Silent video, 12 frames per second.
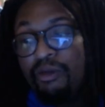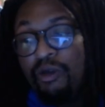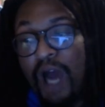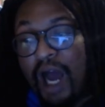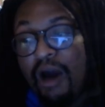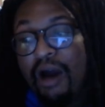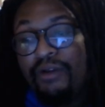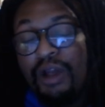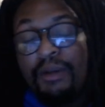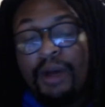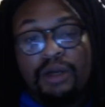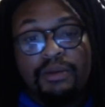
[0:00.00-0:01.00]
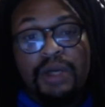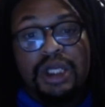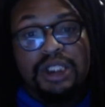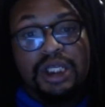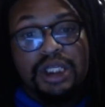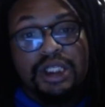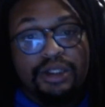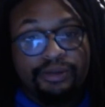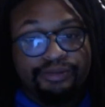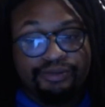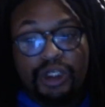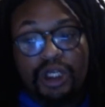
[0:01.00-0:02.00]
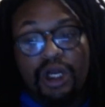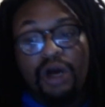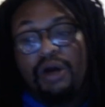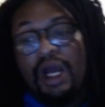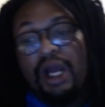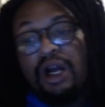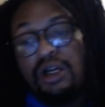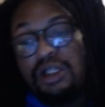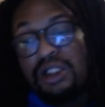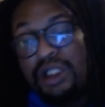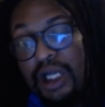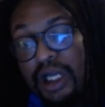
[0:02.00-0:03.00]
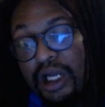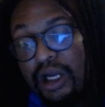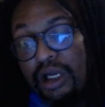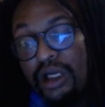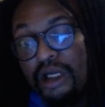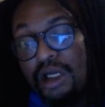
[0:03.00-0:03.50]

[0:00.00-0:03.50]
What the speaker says: how I feel about The Miz is, you know, it hurts to hear,